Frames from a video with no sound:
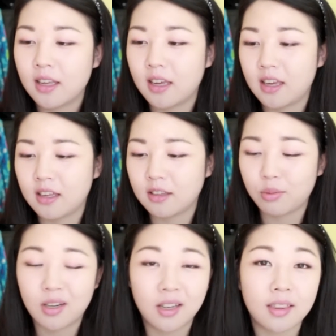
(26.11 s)
and
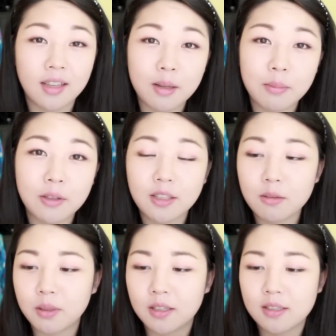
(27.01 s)
what I think about
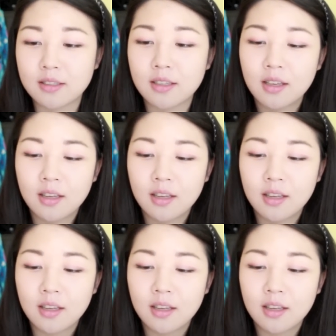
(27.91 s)
them, because